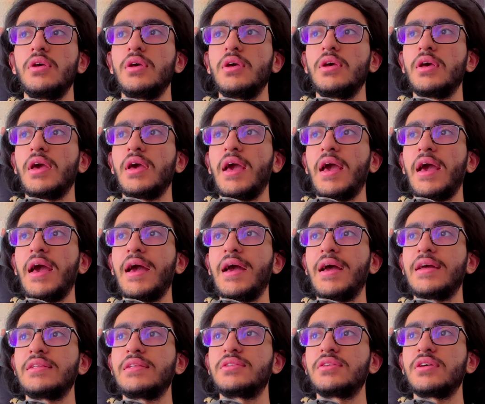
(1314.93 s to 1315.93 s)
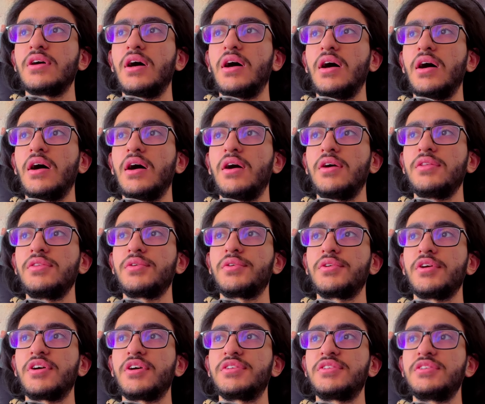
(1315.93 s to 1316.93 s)
and under the
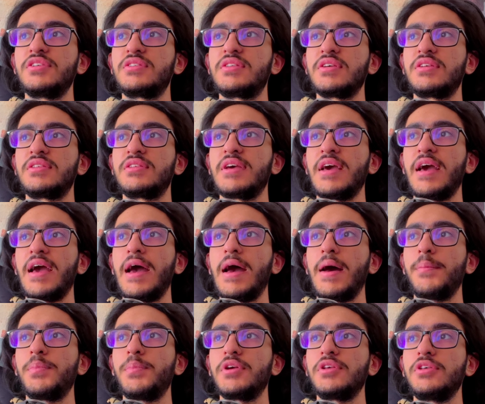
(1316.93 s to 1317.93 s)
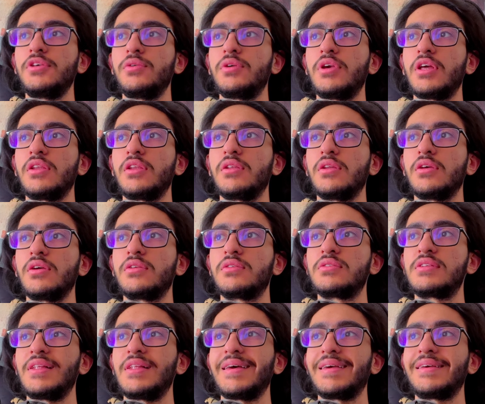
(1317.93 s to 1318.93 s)
artistic tab you can
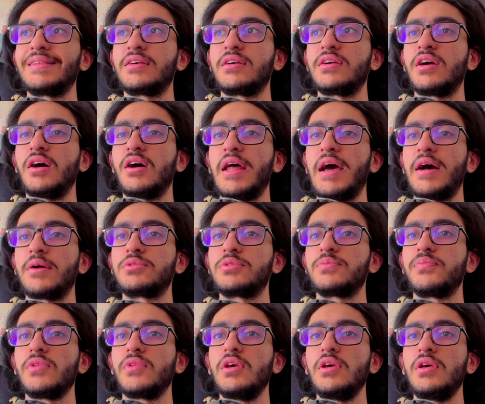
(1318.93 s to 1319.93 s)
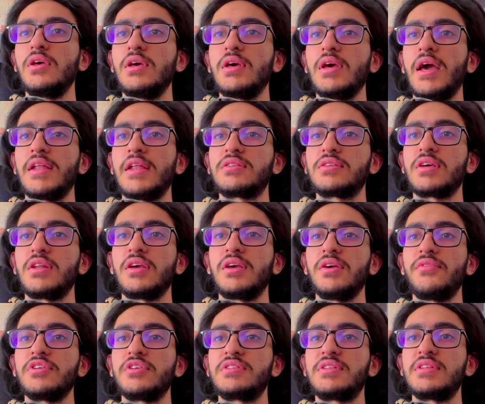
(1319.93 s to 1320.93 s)
select cutout, and it's going to give
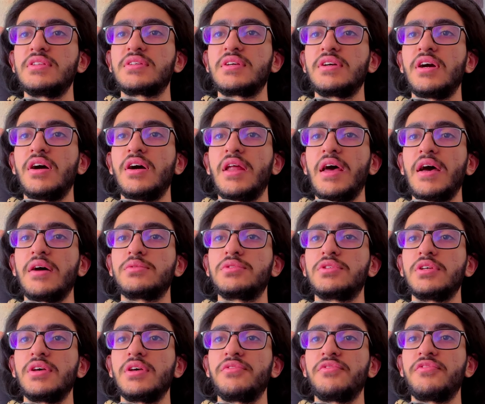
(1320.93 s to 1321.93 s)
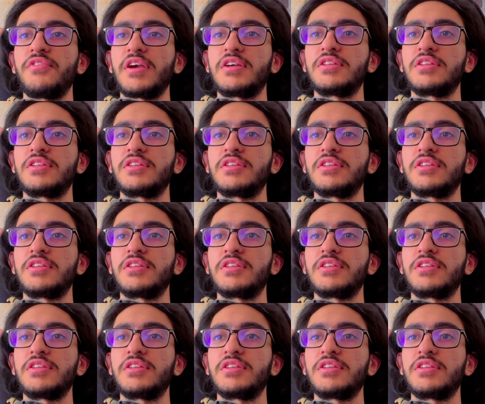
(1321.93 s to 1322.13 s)
us this cutout effect.